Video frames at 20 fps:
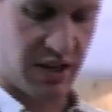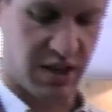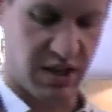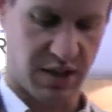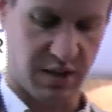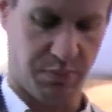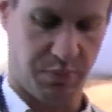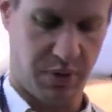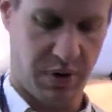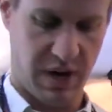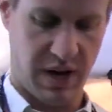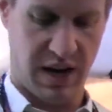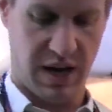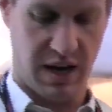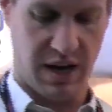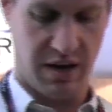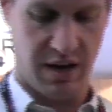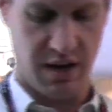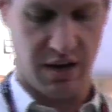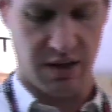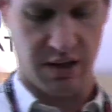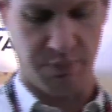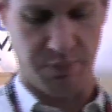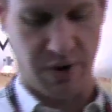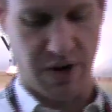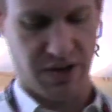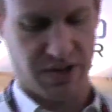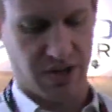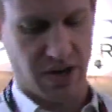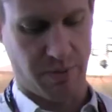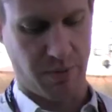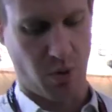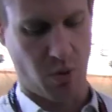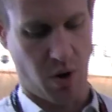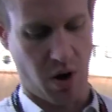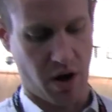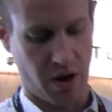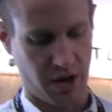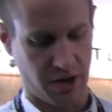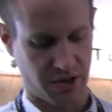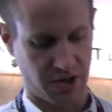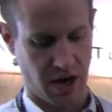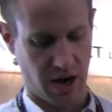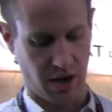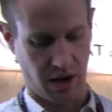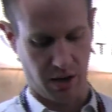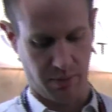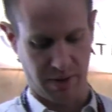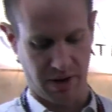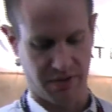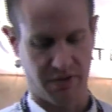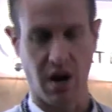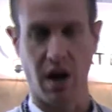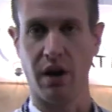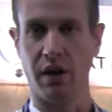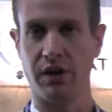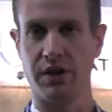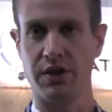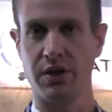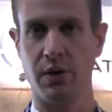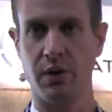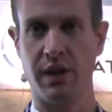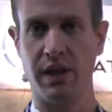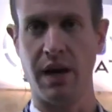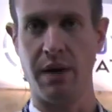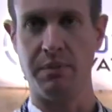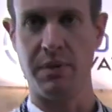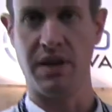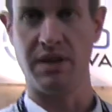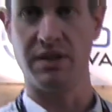this is some pretty scummy water. It's got a little bit of color to it. That